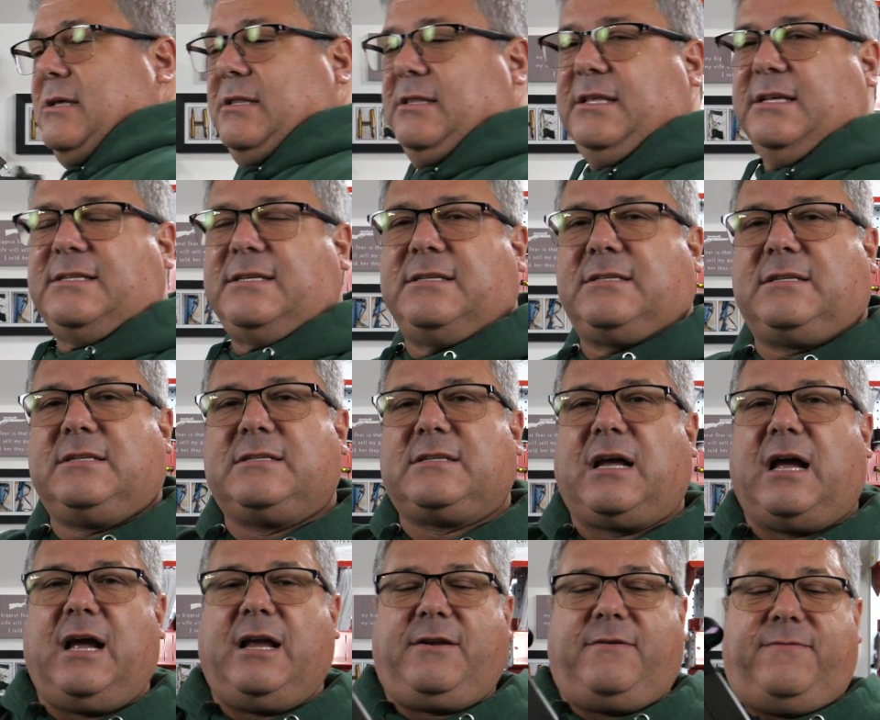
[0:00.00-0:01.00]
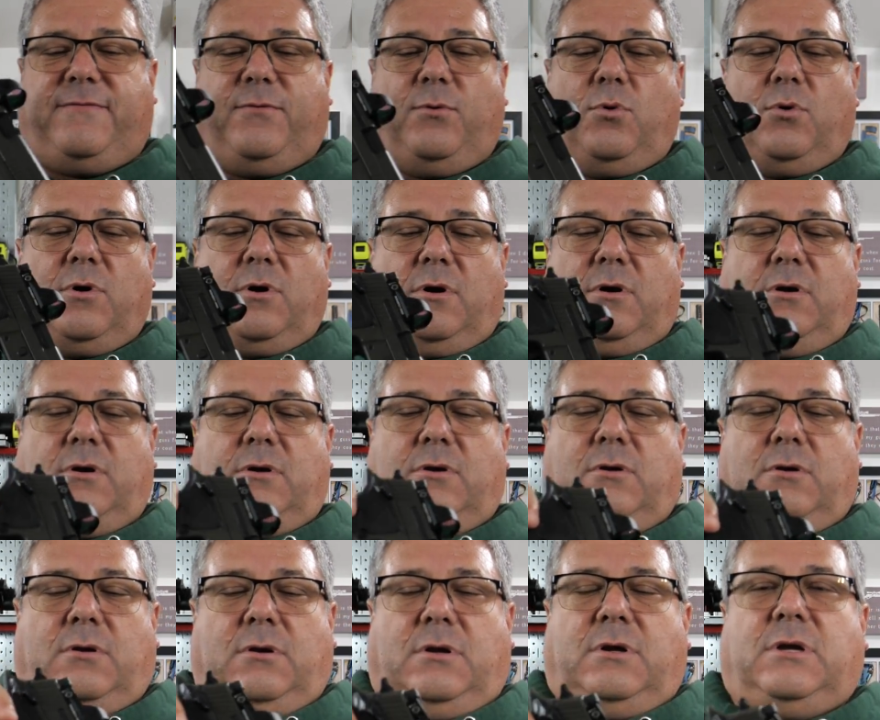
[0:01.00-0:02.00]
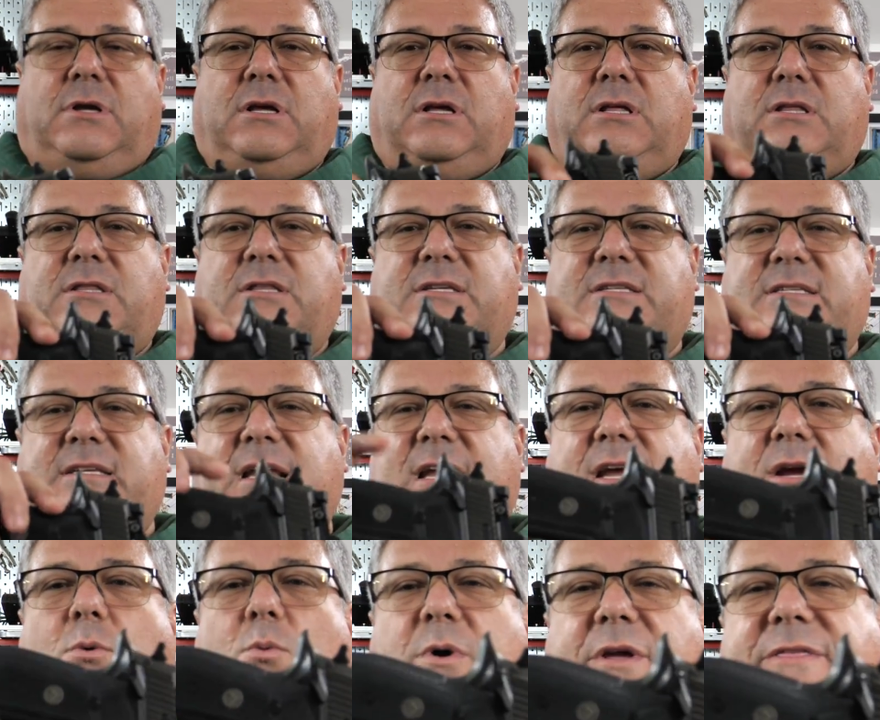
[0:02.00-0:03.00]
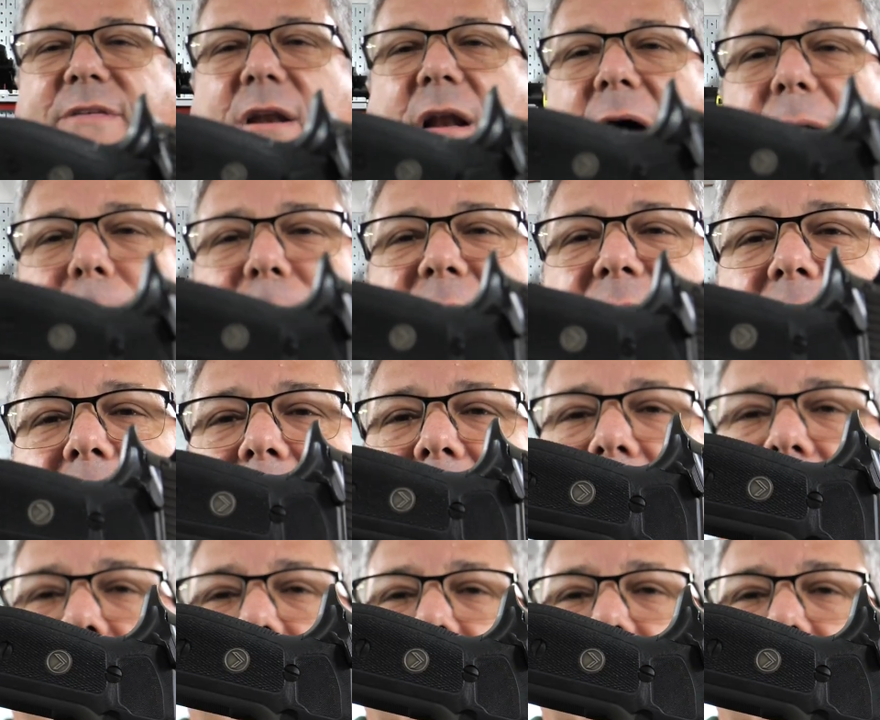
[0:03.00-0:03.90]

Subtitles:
this is designed for the Sig with an optic.